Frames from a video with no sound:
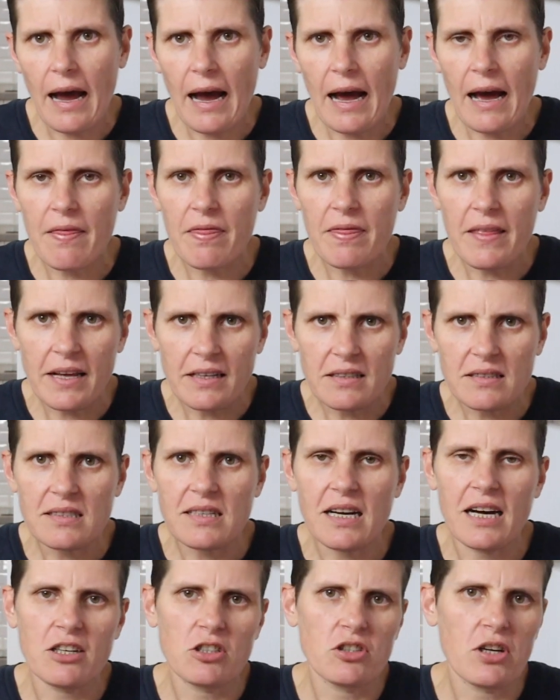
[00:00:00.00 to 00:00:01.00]
and then
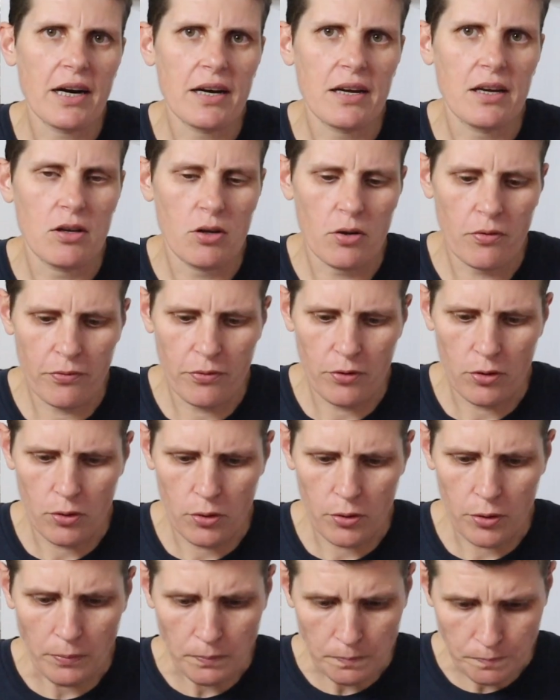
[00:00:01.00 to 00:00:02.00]
start tracking your
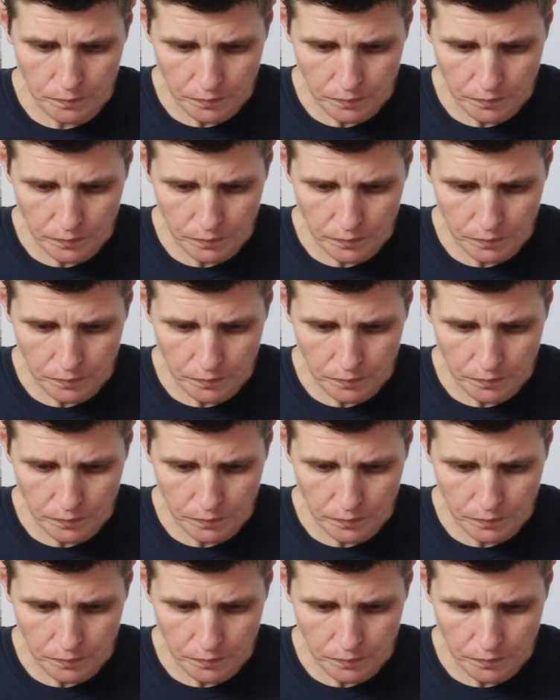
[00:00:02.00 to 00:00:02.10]
food.